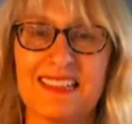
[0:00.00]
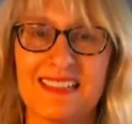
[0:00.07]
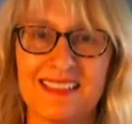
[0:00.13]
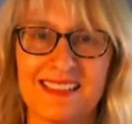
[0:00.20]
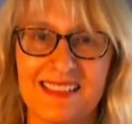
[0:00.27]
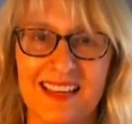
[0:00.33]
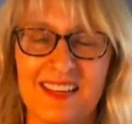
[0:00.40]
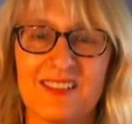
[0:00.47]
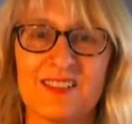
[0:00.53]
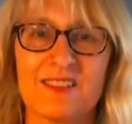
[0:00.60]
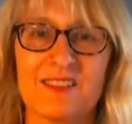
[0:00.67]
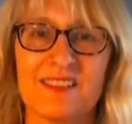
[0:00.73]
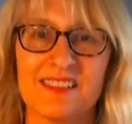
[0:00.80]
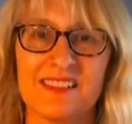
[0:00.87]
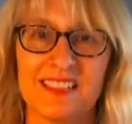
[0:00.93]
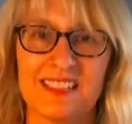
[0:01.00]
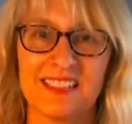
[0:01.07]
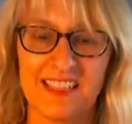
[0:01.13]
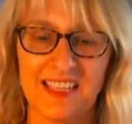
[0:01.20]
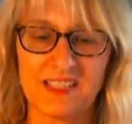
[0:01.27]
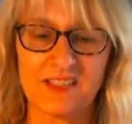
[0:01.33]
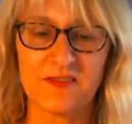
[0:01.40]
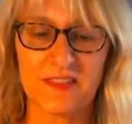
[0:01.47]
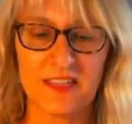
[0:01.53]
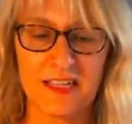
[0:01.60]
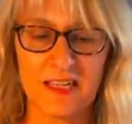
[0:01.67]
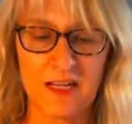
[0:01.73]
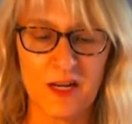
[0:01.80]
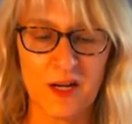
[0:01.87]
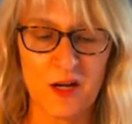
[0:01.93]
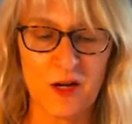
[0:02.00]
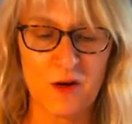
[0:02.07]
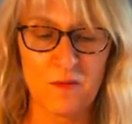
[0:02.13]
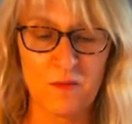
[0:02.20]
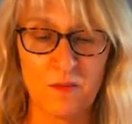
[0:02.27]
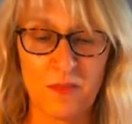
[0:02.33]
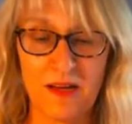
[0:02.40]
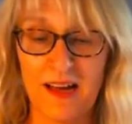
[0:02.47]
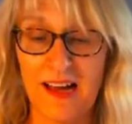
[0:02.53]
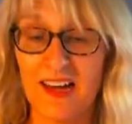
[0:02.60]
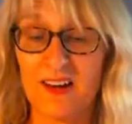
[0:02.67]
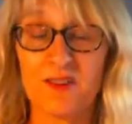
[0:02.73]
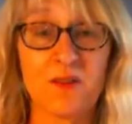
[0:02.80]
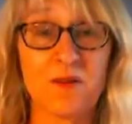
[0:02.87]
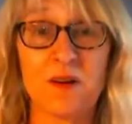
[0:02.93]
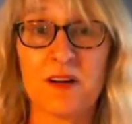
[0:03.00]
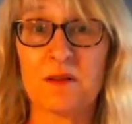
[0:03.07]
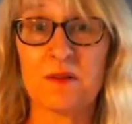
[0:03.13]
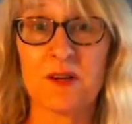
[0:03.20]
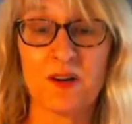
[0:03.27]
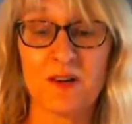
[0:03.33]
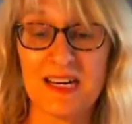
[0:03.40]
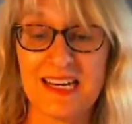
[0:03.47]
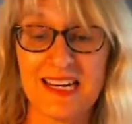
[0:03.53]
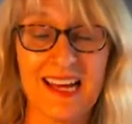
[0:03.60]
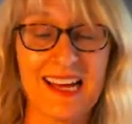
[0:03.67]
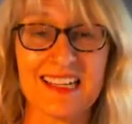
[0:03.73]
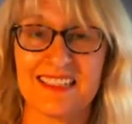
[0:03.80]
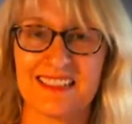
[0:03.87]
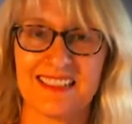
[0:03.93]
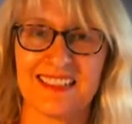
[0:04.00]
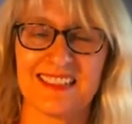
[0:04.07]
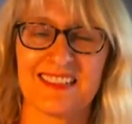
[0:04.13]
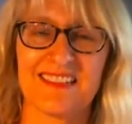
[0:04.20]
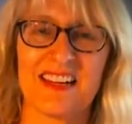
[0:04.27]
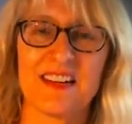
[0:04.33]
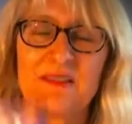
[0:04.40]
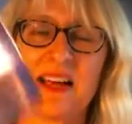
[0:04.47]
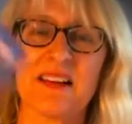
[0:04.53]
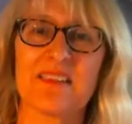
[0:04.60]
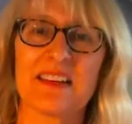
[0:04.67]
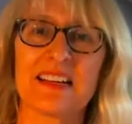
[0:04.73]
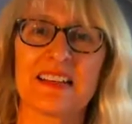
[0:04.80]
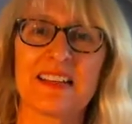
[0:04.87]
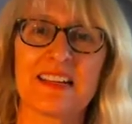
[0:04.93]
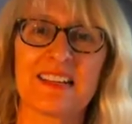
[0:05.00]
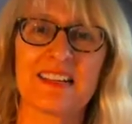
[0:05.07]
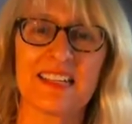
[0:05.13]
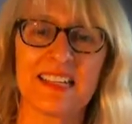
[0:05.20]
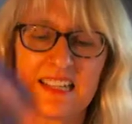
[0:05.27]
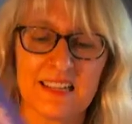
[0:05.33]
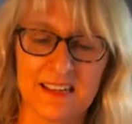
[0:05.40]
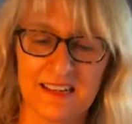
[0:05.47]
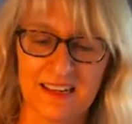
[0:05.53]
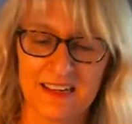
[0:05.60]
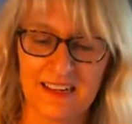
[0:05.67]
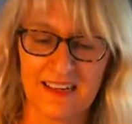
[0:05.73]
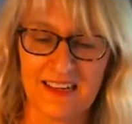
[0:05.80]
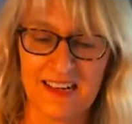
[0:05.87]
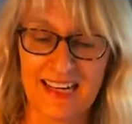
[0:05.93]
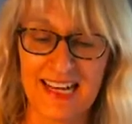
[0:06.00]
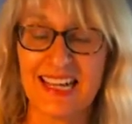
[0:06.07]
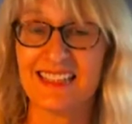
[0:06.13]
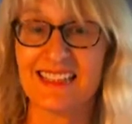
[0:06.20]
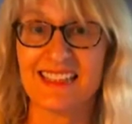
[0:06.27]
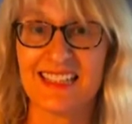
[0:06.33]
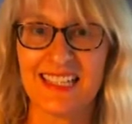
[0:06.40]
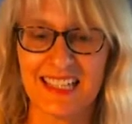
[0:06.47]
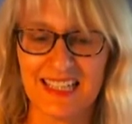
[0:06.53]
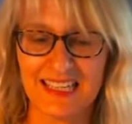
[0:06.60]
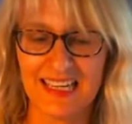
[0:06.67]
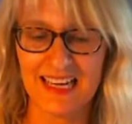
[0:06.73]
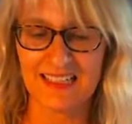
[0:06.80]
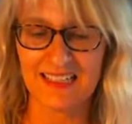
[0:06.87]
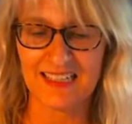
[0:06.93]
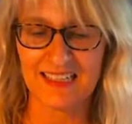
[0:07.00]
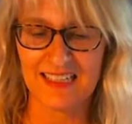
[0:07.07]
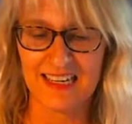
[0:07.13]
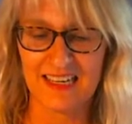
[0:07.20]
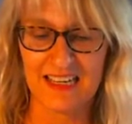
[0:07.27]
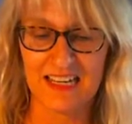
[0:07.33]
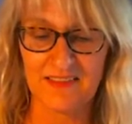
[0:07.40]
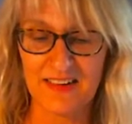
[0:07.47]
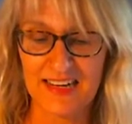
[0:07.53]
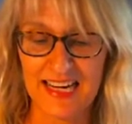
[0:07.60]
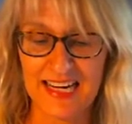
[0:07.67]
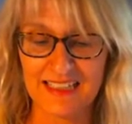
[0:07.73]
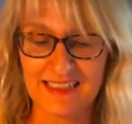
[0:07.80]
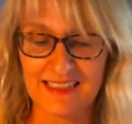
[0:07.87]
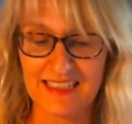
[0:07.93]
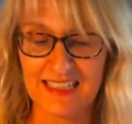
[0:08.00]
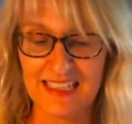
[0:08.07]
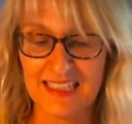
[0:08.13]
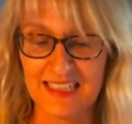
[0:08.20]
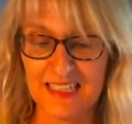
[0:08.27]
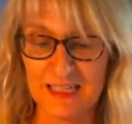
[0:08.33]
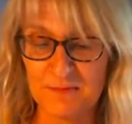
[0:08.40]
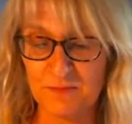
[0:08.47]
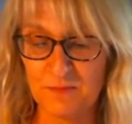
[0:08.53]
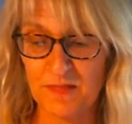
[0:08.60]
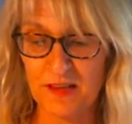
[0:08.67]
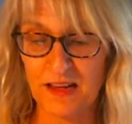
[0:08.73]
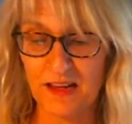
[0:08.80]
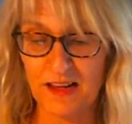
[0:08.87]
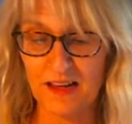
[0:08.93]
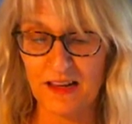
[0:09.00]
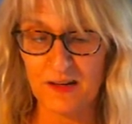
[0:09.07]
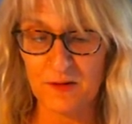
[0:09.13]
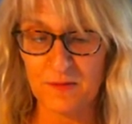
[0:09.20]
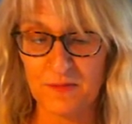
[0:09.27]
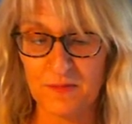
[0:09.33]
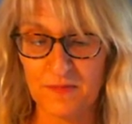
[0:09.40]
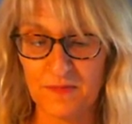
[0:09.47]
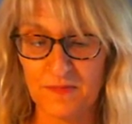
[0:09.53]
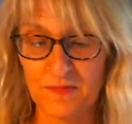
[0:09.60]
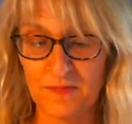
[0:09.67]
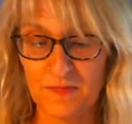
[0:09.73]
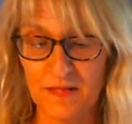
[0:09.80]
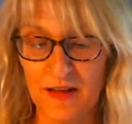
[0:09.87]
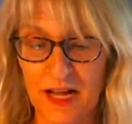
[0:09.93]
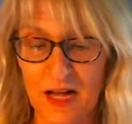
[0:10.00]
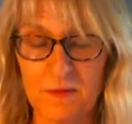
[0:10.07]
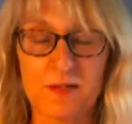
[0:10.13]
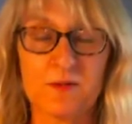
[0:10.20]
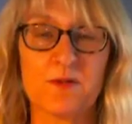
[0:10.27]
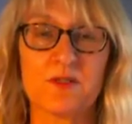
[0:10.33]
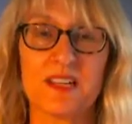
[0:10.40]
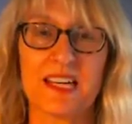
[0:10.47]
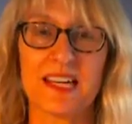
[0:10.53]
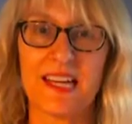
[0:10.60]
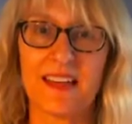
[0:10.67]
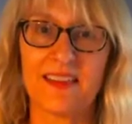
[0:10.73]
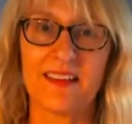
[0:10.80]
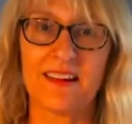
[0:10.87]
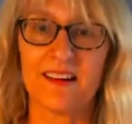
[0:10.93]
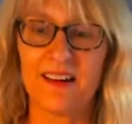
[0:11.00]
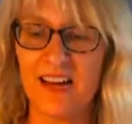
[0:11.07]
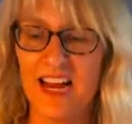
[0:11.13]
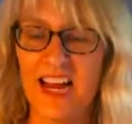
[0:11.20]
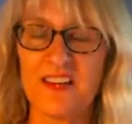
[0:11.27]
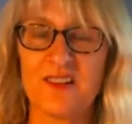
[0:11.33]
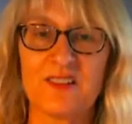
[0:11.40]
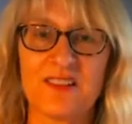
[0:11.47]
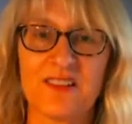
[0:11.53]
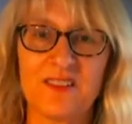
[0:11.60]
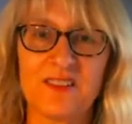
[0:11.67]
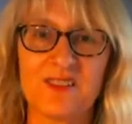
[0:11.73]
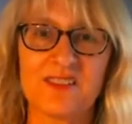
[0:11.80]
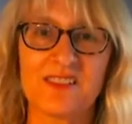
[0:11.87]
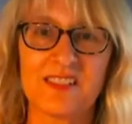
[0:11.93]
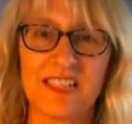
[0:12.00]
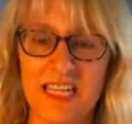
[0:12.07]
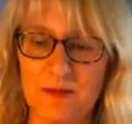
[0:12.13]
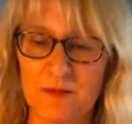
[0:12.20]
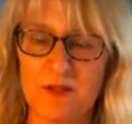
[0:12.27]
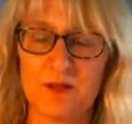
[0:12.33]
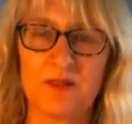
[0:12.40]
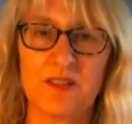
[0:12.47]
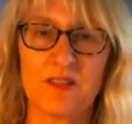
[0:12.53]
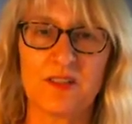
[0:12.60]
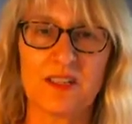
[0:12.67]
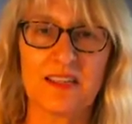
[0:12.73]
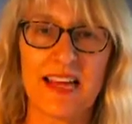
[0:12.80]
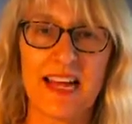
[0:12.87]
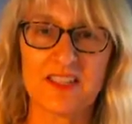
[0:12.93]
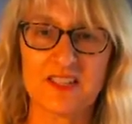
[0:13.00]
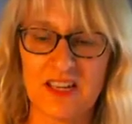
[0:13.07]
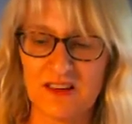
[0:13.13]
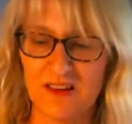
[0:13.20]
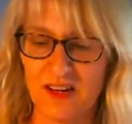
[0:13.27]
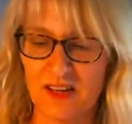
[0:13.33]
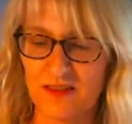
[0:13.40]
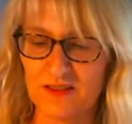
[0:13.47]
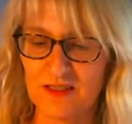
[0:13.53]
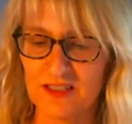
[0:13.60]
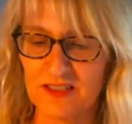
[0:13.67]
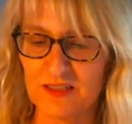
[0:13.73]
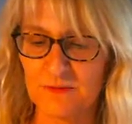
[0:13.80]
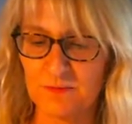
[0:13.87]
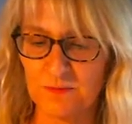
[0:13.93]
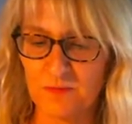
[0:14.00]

this cycle successfully, but I don't know where I'm going next. Right? We have the clarity here. I can't see it yet. And if I can't see it, um, how am I supposed to get there? And you lose steam and you, you can lash out at others here.